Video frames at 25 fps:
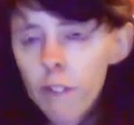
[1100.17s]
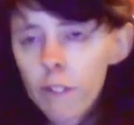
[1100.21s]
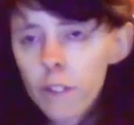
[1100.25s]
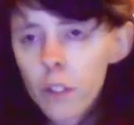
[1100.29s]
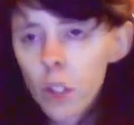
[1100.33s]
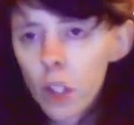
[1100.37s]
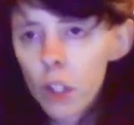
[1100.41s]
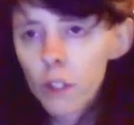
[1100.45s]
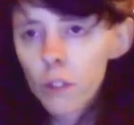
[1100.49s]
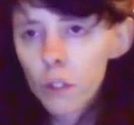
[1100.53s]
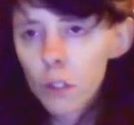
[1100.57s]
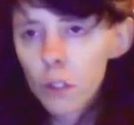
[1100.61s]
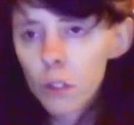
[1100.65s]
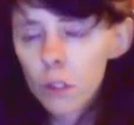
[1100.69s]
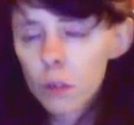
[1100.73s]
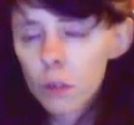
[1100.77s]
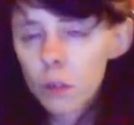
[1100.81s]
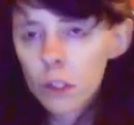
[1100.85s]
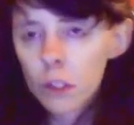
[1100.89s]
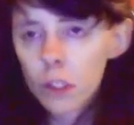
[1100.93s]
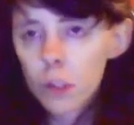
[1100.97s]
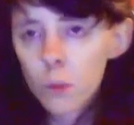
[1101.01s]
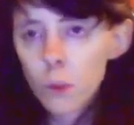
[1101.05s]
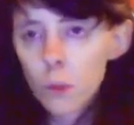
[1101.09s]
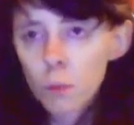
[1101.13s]
to Only Fools and
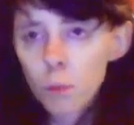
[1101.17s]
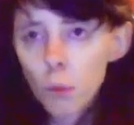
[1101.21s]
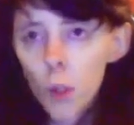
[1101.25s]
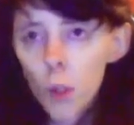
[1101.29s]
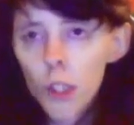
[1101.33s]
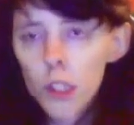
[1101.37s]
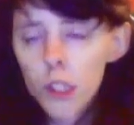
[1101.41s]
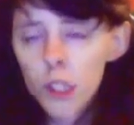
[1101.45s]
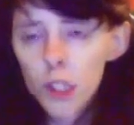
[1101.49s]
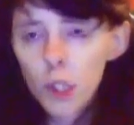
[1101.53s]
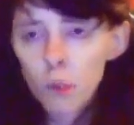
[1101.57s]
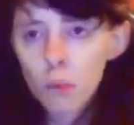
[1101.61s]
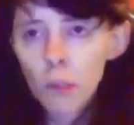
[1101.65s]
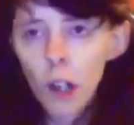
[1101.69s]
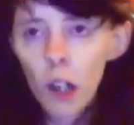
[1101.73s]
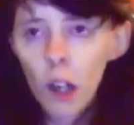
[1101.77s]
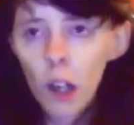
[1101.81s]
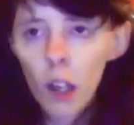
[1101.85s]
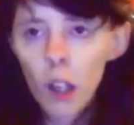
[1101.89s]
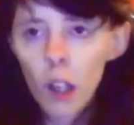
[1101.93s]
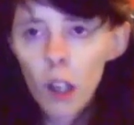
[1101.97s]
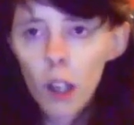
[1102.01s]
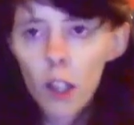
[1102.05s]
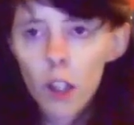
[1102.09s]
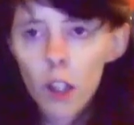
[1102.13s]
Horses with Boycie and
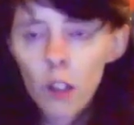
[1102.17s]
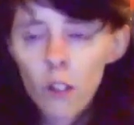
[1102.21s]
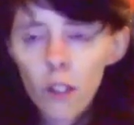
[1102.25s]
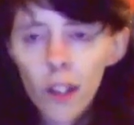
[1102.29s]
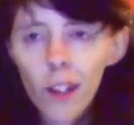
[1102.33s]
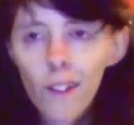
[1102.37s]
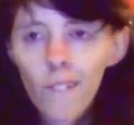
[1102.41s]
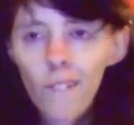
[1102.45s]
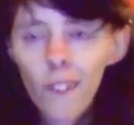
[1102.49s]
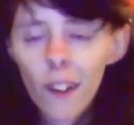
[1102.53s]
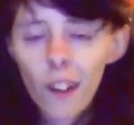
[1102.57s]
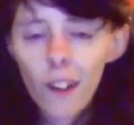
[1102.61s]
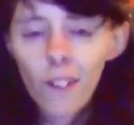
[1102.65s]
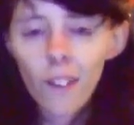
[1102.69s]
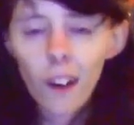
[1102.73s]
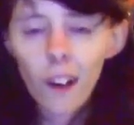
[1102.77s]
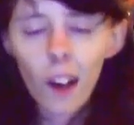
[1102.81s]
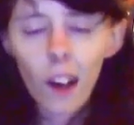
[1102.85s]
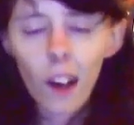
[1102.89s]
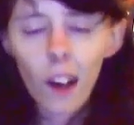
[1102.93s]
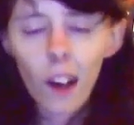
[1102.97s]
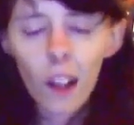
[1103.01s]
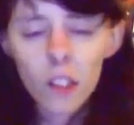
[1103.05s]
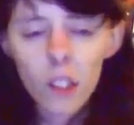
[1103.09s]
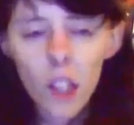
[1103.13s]
Marley in Green Green
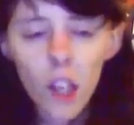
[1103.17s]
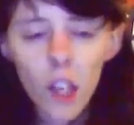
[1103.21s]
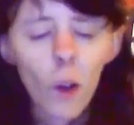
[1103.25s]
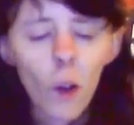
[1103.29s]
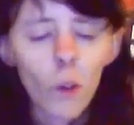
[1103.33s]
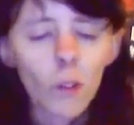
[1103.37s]
Grass